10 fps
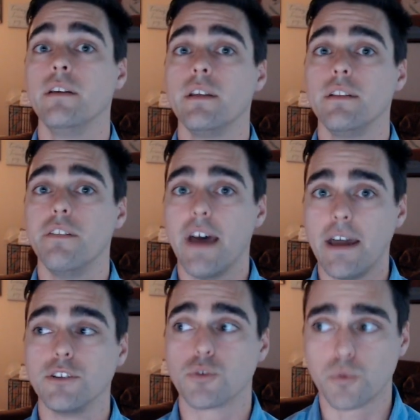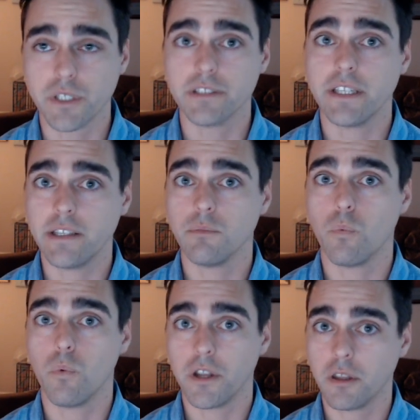that is really
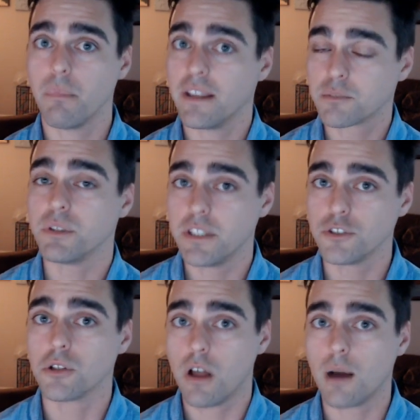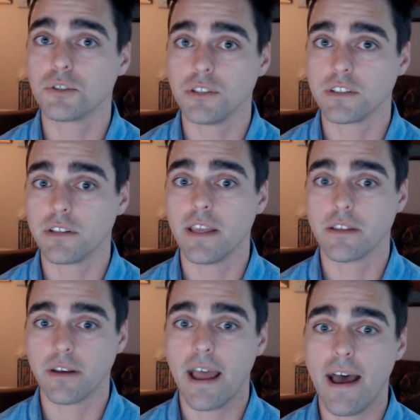one of the best potential options that they could
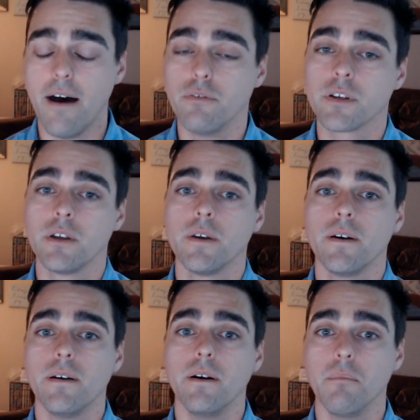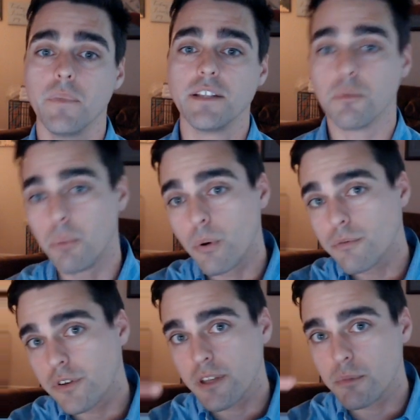have. It's important for
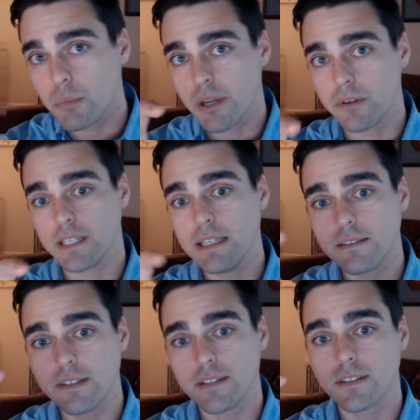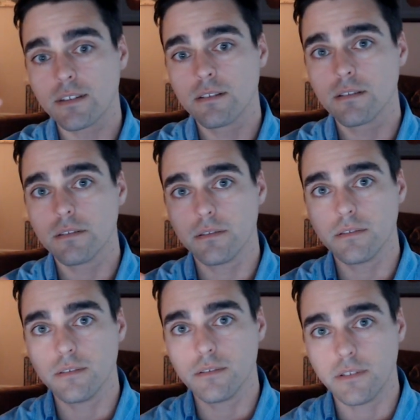them to be able to get this
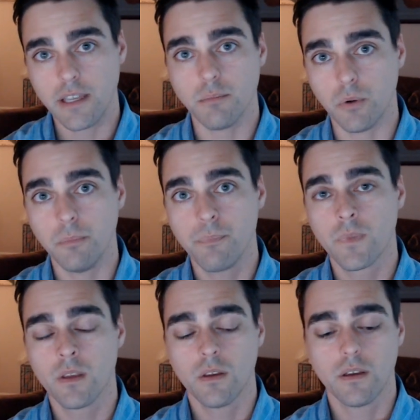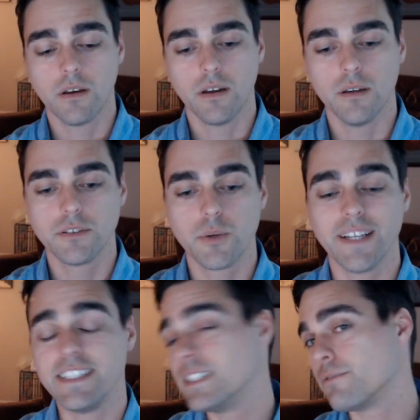label, to
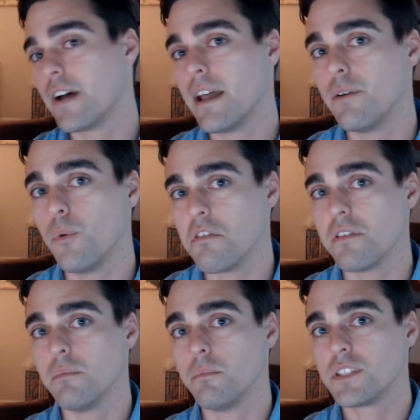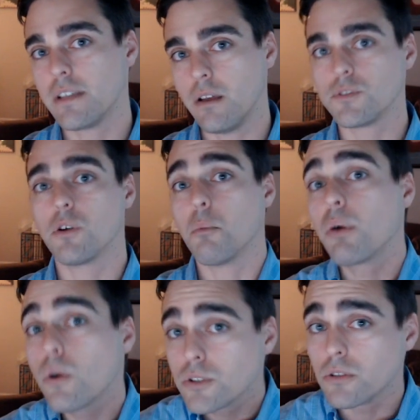identify it with themselves on a
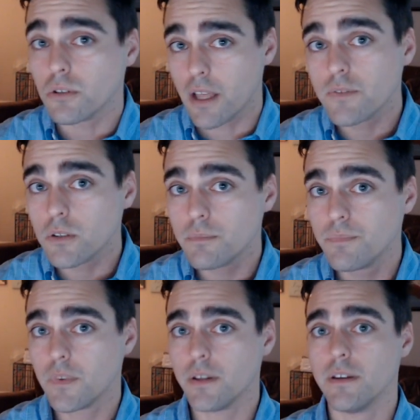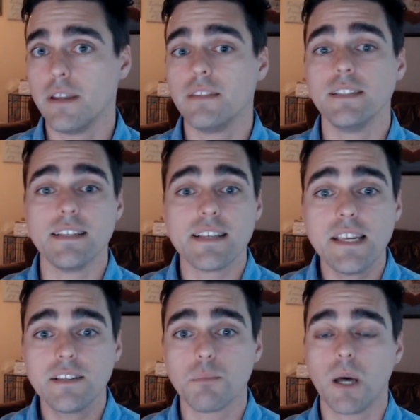personal level and the
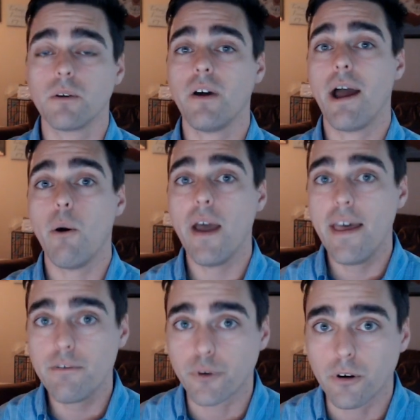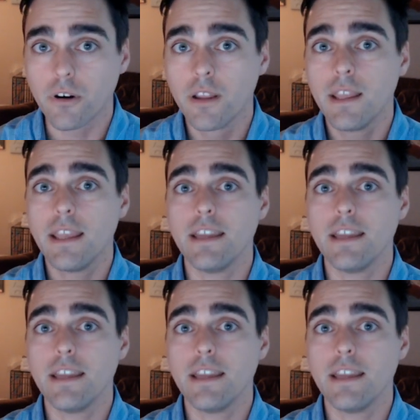disease model. However, it is